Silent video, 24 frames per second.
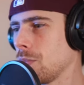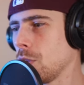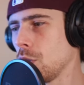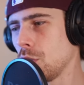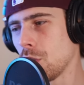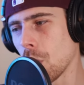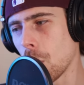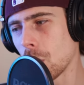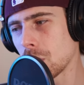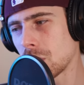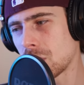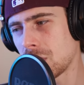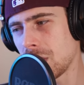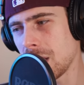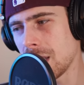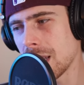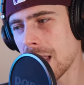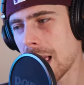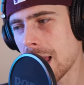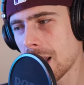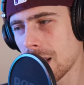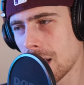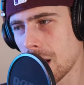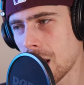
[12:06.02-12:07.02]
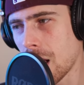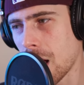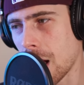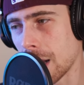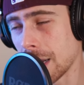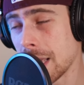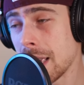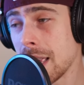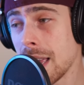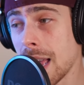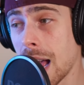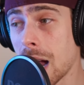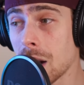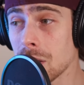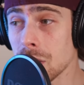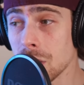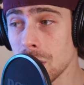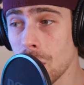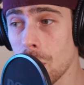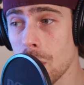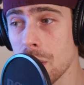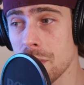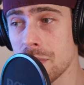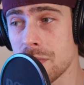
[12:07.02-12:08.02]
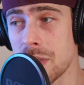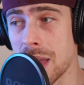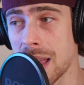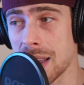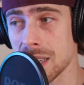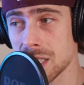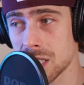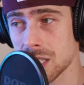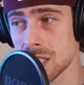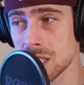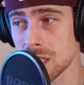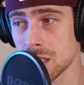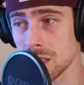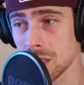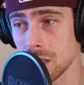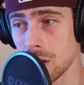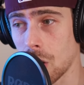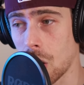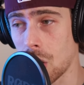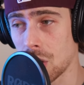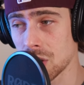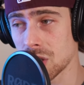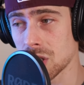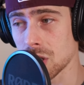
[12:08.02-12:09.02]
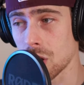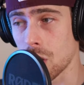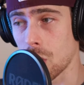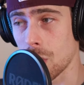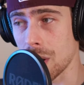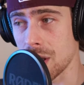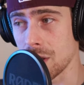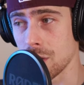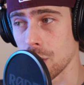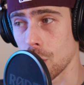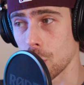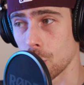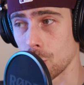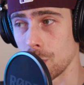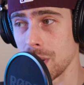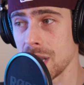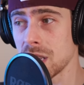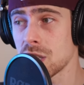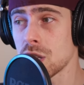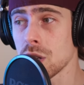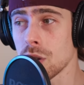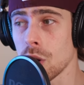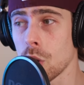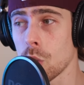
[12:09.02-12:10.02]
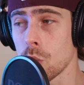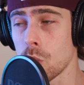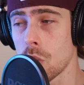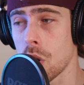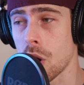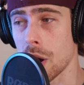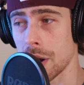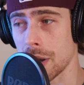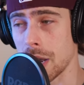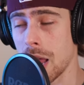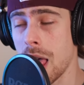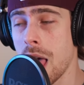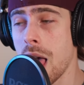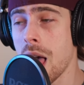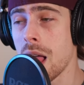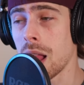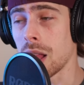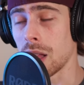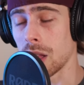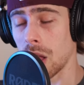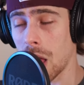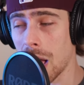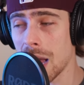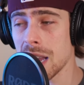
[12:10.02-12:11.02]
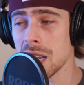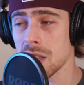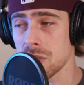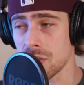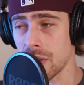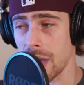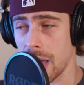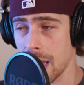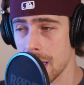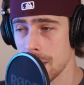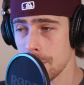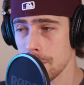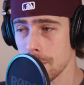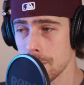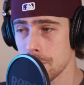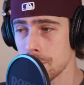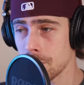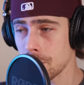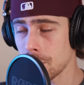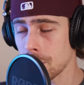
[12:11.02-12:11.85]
You don't see that a lot. I don't know if that's also in the original one like that.